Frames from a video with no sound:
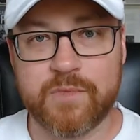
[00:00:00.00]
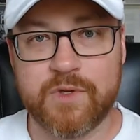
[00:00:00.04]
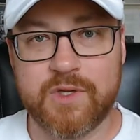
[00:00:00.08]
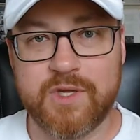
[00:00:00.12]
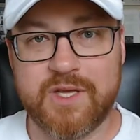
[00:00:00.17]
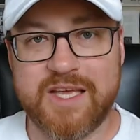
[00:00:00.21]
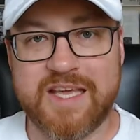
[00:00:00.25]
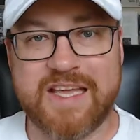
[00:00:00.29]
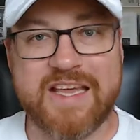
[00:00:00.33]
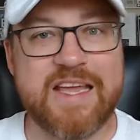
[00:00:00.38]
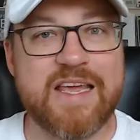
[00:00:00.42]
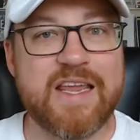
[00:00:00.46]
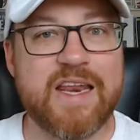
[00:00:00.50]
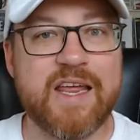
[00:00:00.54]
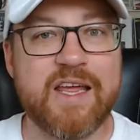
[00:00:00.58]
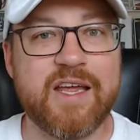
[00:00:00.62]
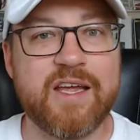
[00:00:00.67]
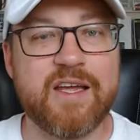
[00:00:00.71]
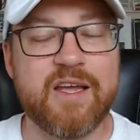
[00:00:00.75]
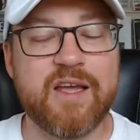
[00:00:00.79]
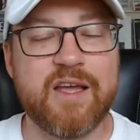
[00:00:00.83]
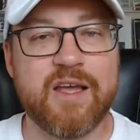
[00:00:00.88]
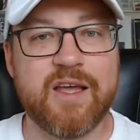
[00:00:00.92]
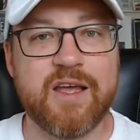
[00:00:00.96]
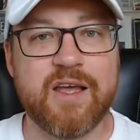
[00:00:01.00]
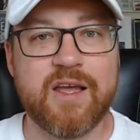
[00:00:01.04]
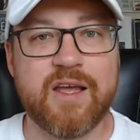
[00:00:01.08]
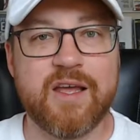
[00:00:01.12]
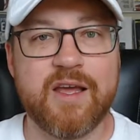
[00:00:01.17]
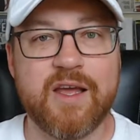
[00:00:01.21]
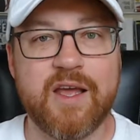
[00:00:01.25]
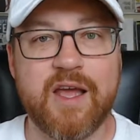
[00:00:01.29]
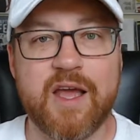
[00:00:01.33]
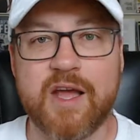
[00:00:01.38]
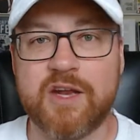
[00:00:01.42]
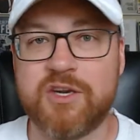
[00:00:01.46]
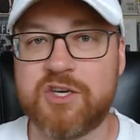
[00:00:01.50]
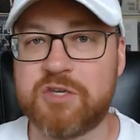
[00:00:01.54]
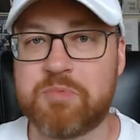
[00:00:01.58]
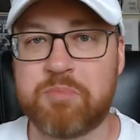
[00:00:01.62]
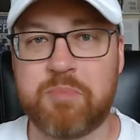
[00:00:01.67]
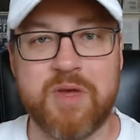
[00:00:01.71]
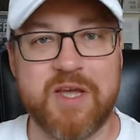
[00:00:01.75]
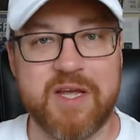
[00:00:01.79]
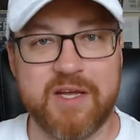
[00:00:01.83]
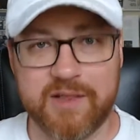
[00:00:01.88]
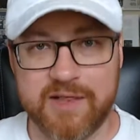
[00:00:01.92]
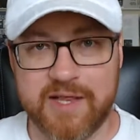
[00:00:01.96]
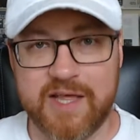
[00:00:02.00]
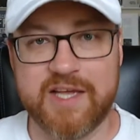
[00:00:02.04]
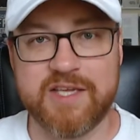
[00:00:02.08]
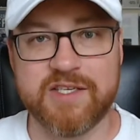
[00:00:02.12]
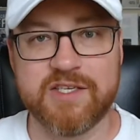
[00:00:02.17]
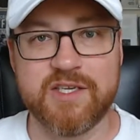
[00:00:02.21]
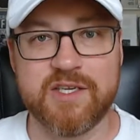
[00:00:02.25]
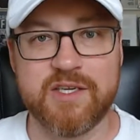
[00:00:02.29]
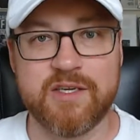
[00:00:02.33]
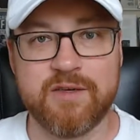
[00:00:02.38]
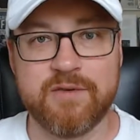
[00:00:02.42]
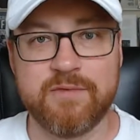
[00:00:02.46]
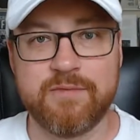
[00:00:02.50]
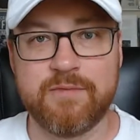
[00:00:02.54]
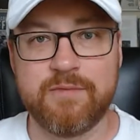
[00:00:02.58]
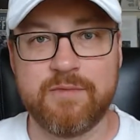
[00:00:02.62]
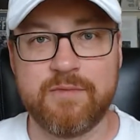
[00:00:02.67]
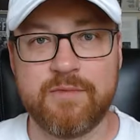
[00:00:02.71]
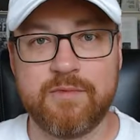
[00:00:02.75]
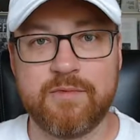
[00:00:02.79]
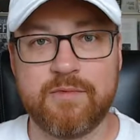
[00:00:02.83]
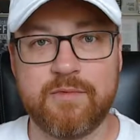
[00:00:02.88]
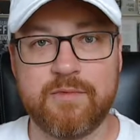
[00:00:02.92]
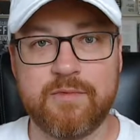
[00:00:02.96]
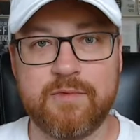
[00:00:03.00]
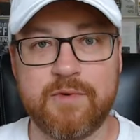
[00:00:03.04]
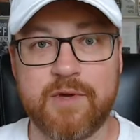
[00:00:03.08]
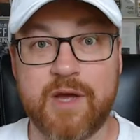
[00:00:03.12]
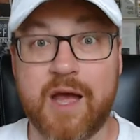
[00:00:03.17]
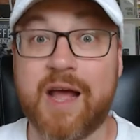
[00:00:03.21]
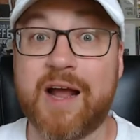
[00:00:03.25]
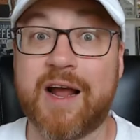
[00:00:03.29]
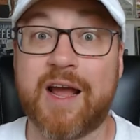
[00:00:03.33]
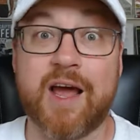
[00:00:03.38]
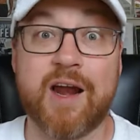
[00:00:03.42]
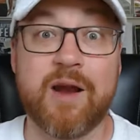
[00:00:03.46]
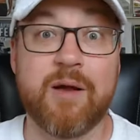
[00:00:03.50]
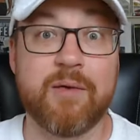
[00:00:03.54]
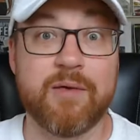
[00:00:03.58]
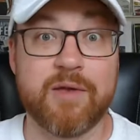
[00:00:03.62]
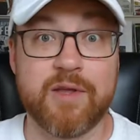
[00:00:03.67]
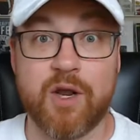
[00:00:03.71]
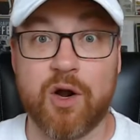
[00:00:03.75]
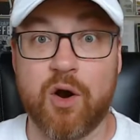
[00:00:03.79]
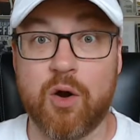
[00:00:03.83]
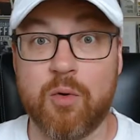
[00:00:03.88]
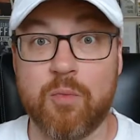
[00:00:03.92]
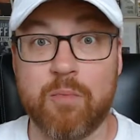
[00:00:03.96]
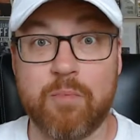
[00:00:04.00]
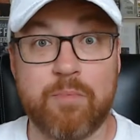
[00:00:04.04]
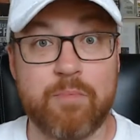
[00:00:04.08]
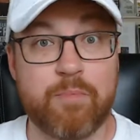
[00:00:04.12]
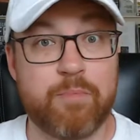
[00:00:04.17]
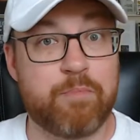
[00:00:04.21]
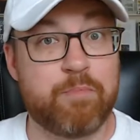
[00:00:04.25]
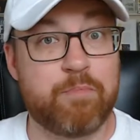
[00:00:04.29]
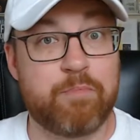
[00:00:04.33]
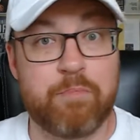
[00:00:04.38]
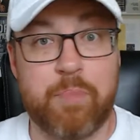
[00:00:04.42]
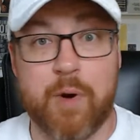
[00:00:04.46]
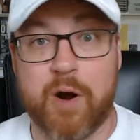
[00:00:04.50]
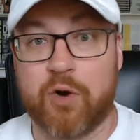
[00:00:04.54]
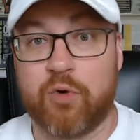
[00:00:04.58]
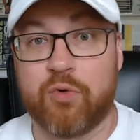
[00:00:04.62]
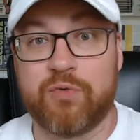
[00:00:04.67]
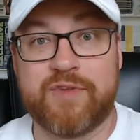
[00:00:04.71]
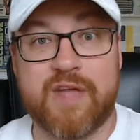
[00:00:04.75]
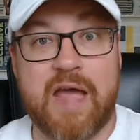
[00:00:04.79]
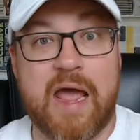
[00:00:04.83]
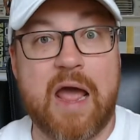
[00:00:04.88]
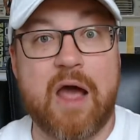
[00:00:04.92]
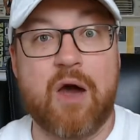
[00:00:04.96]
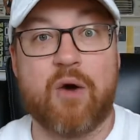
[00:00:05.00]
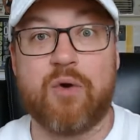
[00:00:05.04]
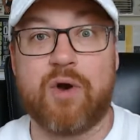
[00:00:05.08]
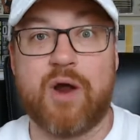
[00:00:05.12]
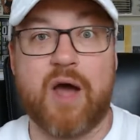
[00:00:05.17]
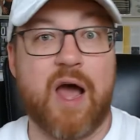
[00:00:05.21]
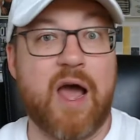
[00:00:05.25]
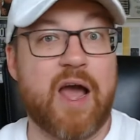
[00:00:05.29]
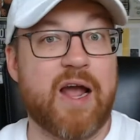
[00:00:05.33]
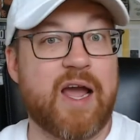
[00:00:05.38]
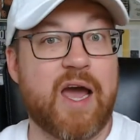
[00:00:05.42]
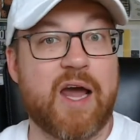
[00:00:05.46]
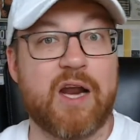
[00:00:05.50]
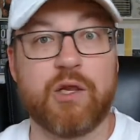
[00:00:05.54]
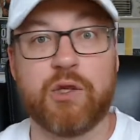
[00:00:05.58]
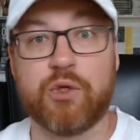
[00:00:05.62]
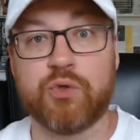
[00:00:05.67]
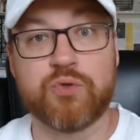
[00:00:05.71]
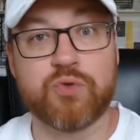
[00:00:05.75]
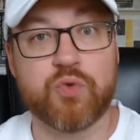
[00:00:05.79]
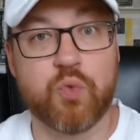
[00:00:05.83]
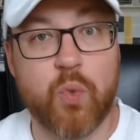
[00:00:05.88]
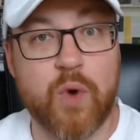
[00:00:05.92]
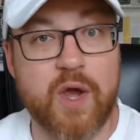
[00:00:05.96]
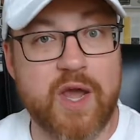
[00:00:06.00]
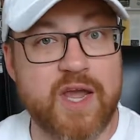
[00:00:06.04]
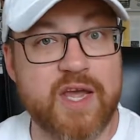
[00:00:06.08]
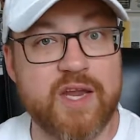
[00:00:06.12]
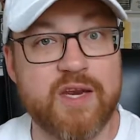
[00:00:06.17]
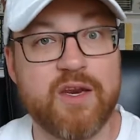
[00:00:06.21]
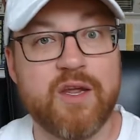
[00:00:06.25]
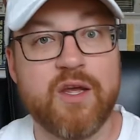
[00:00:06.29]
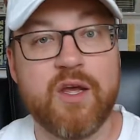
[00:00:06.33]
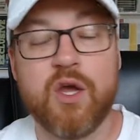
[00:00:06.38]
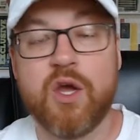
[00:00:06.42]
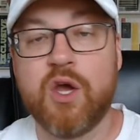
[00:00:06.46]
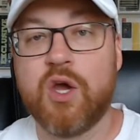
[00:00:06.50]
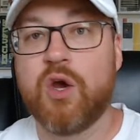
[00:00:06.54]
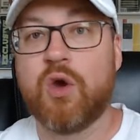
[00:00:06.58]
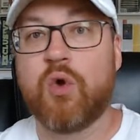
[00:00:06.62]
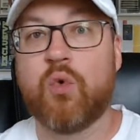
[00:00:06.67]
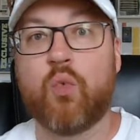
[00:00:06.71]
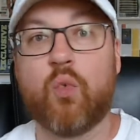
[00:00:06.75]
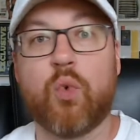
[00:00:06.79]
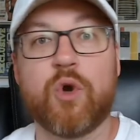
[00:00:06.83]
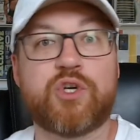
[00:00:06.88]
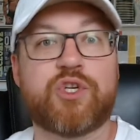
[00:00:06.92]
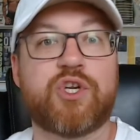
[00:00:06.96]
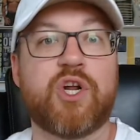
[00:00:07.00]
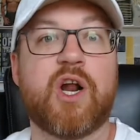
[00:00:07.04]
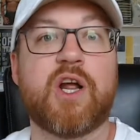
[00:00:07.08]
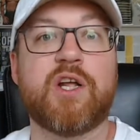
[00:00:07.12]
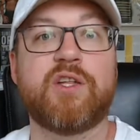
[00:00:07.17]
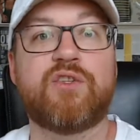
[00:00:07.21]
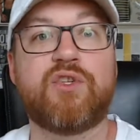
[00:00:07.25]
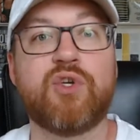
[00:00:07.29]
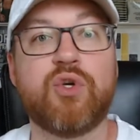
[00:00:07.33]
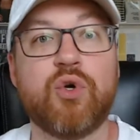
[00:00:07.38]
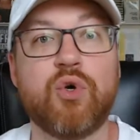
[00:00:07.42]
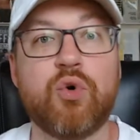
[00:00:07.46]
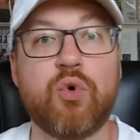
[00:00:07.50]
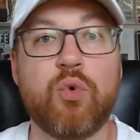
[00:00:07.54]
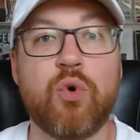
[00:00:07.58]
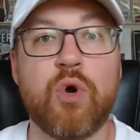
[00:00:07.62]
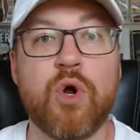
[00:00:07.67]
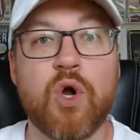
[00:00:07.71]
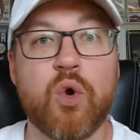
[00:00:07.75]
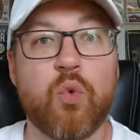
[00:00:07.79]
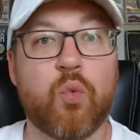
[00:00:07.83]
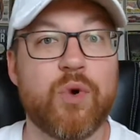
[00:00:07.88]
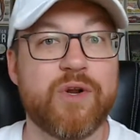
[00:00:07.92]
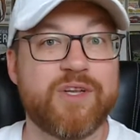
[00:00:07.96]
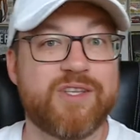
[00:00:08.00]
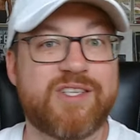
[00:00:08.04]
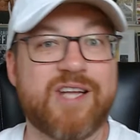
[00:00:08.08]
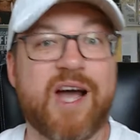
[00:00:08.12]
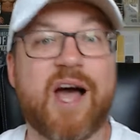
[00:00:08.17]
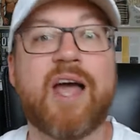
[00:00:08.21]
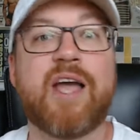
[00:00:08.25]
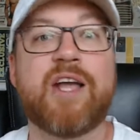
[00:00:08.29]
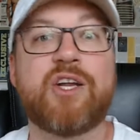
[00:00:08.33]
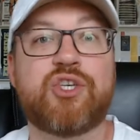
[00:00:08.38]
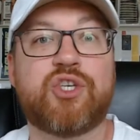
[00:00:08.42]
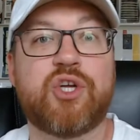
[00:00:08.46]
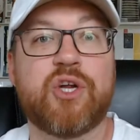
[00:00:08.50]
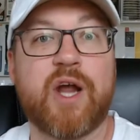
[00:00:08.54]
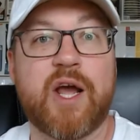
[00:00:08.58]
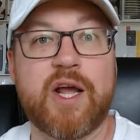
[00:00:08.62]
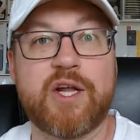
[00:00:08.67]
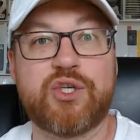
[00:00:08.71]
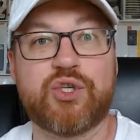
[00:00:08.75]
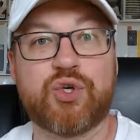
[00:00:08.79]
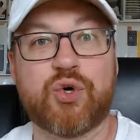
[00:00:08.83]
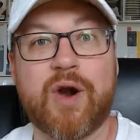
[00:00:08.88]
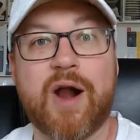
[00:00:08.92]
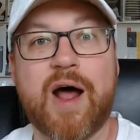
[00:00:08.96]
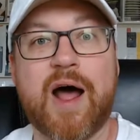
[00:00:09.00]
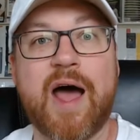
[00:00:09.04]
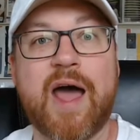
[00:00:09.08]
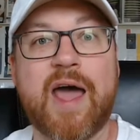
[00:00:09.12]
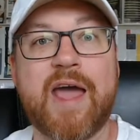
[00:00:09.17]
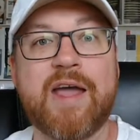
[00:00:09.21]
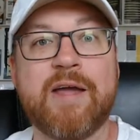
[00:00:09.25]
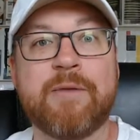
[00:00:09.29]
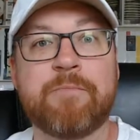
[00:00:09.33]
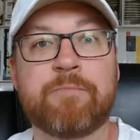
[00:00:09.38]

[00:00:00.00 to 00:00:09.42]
eating and just being lazy. I gotta, buckle down. I gotta lose weight. What should I do? What diet should I try?